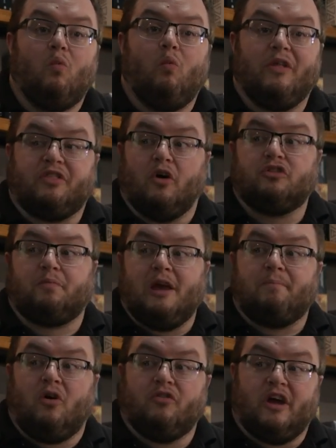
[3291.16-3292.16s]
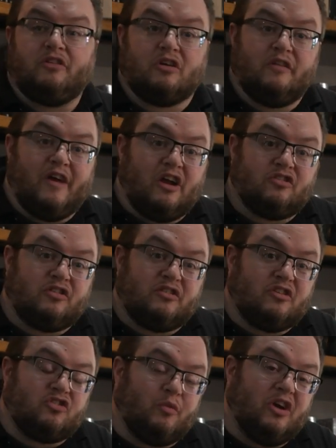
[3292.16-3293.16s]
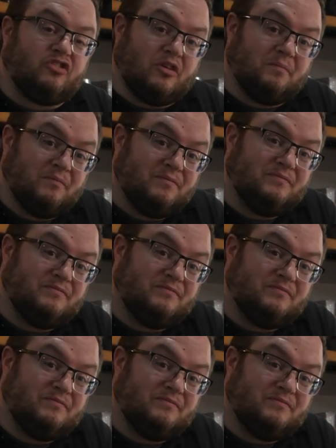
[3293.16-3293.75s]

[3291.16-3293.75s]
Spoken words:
With those people, they took advantage of the situation.